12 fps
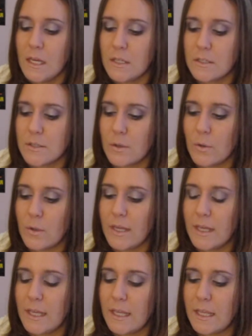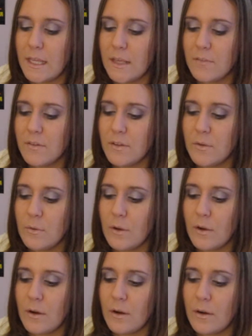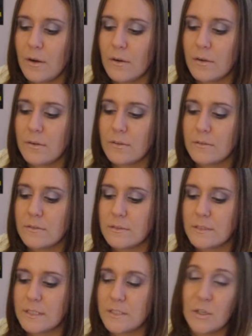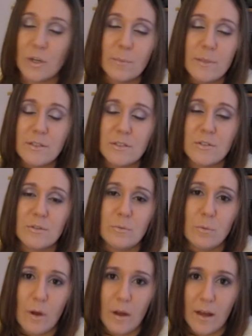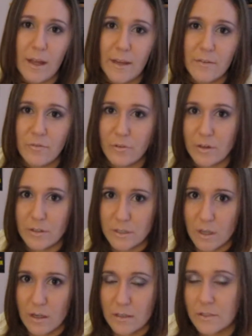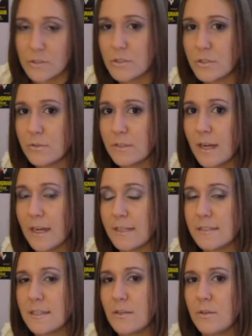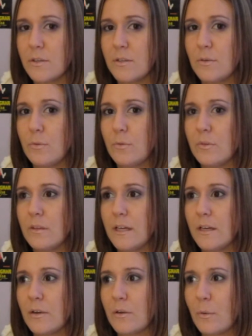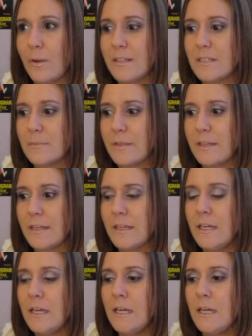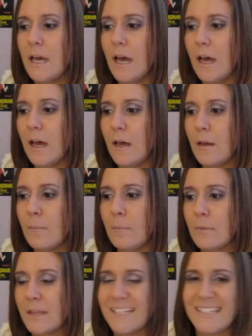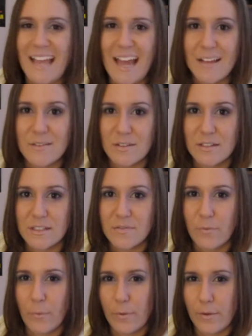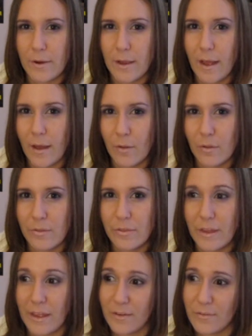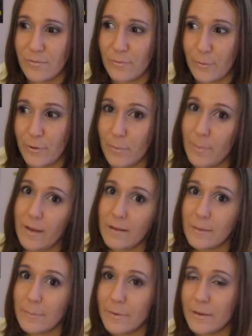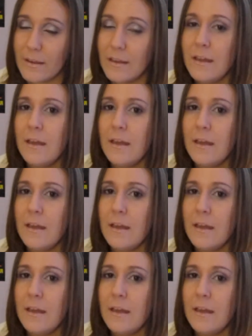So if you are determined to do rawhide for your dog, there's two kinds that you can do that are going to be less hazardous for their health and for your pocketbook.